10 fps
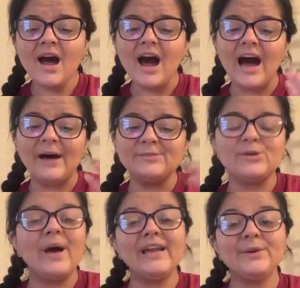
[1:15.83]

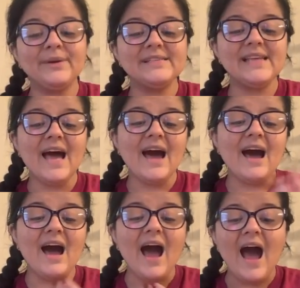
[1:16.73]
So anyways,
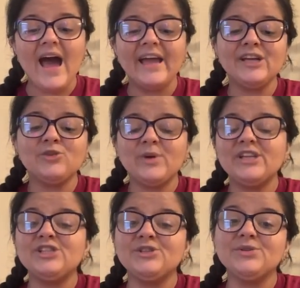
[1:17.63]
I
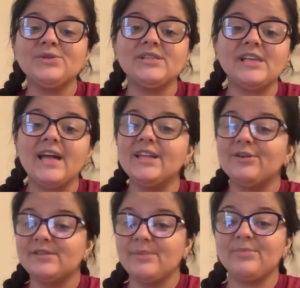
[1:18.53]
wanted to do a
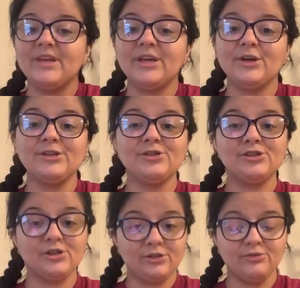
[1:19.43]
little something
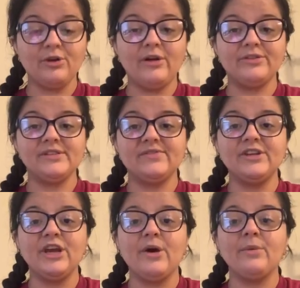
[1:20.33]
throughout this
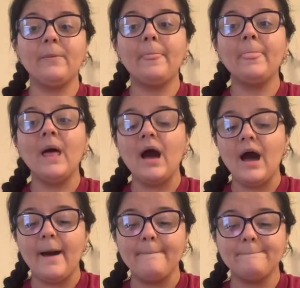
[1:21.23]
video
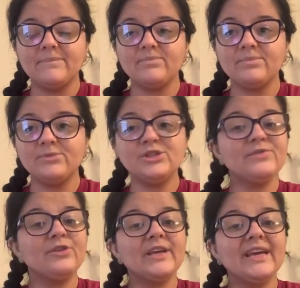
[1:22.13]
just
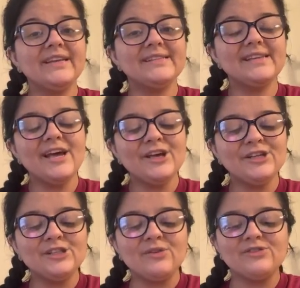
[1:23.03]
for the kids.
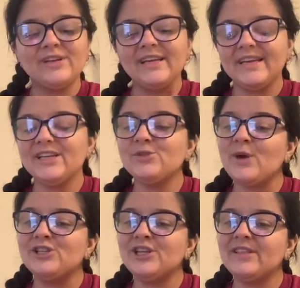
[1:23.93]
So if there's any kids
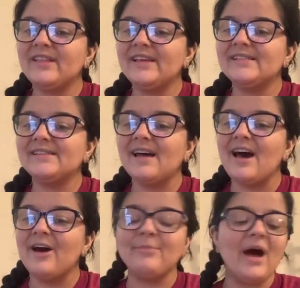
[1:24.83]
watching this,
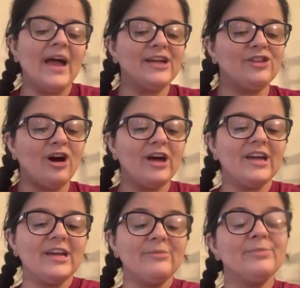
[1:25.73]
I thought
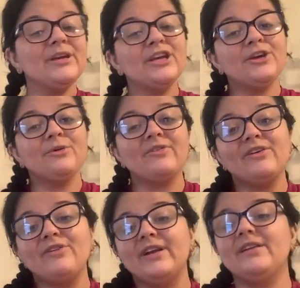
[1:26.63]
it'd be cute if
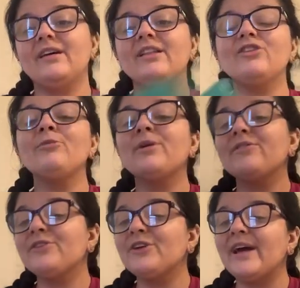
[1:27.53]
I read a little
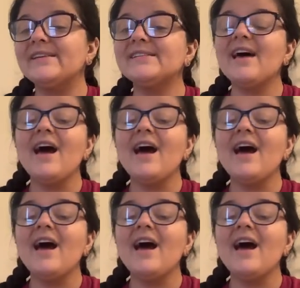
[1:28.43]
book for you guys.